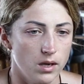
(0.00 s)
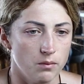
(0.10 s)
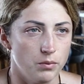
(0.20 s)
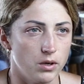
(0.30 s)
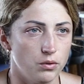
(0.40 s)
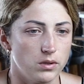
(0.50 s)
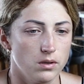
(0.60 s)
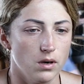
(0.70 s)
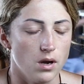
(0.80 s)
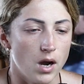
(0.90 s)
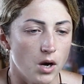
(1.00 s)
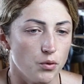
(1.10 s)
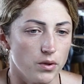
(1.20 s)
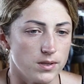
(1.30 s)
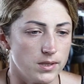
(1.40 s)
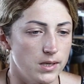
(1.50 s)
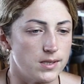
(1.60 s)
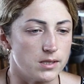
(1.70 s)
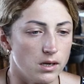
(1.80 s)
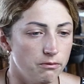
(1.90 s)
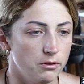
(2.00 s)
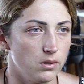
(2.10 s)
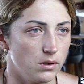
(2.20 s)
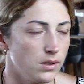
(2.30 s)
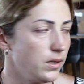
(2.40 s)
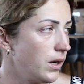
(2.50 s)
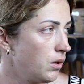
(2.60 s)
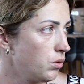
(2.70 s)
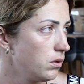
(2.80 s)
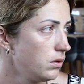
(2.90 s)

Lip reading: about how they suffer now.